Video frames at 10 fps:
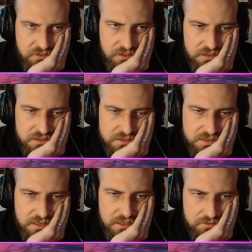This is
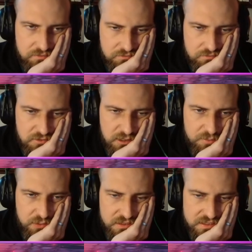not... My
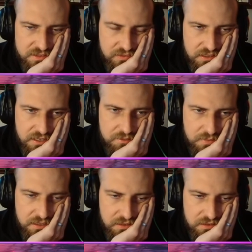opponent is definitely not
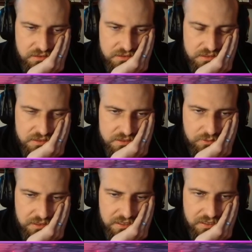making it as easy as I
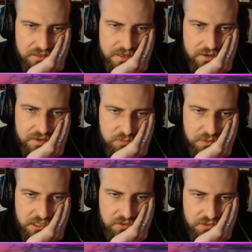would like. Now I have to be
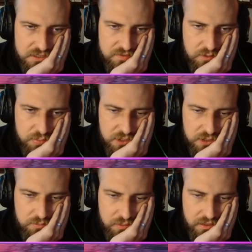careful, because if the
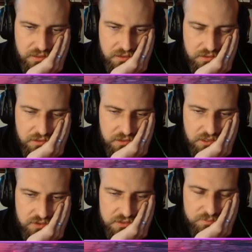bishop, like, covers